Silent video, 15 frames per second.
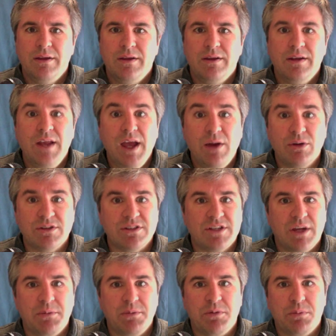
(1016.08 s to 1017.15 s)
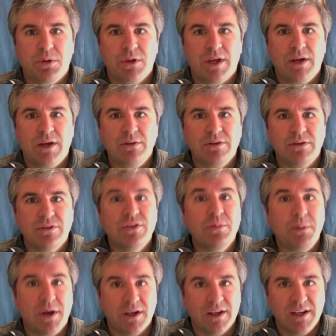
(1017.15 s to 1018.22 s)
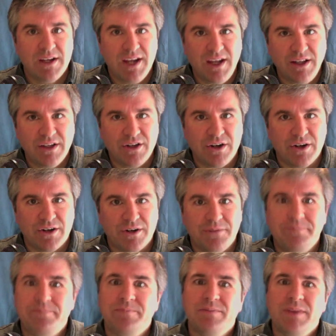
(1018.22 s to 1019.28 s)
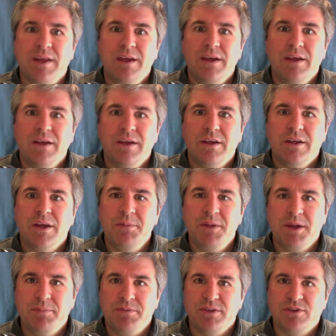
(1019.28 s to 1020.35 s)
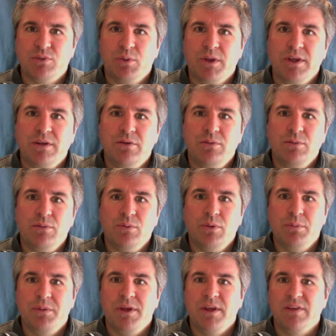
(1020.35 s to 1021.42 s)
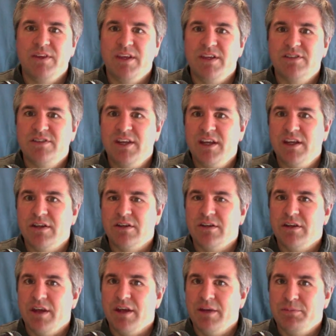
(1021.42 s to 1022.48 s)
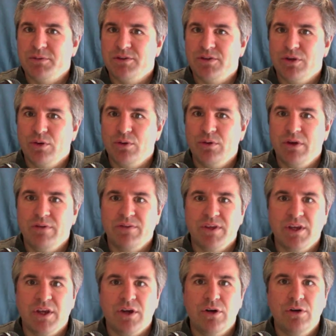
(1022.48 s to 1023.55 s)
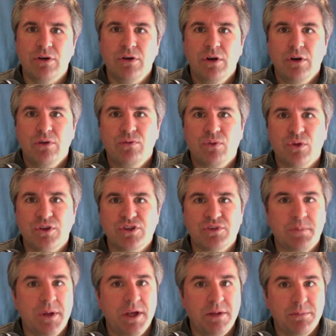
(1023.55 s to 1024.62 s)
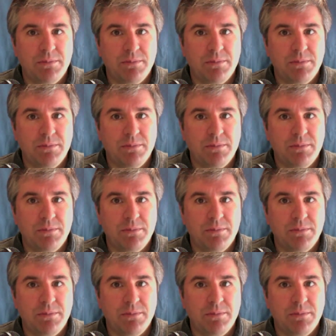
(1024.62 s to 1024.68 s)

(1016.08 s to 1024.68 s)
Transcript: Now it's time to pull out the pocket calendar. Coming up this week will be the second episode of the year for the Japan